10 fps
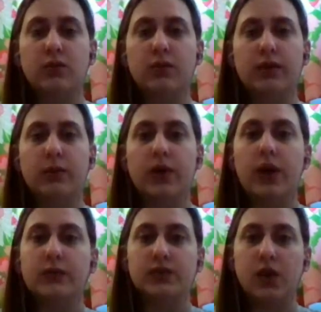where
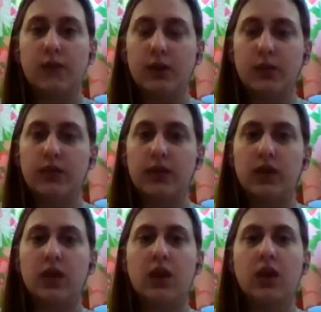I was going with
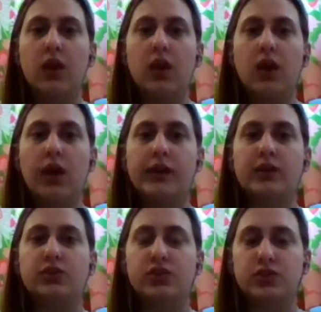it, I
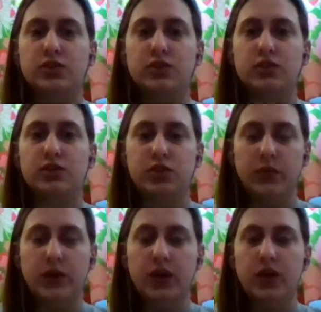could just
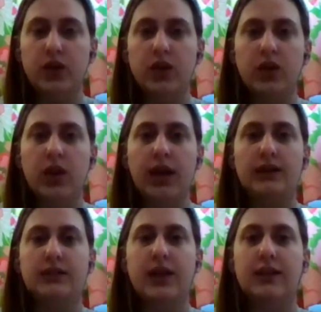do it, and I
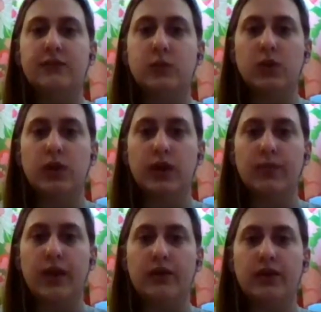didn't have to worry
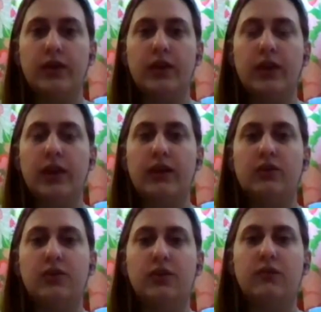about it. And I
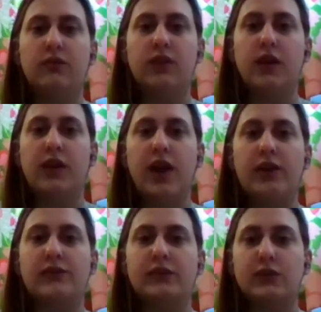could
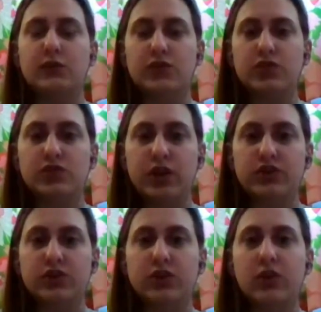use the
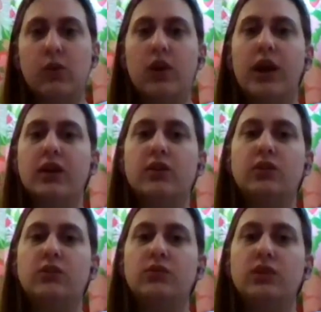structure, or I could
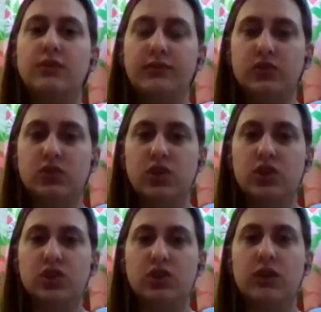use a different
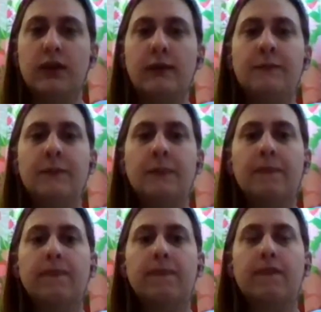structure
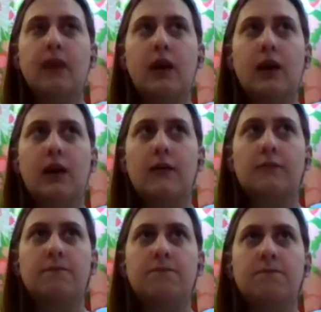
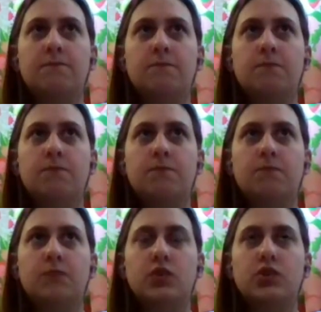um,
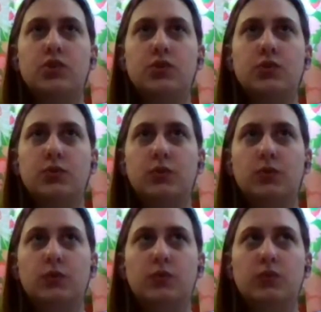to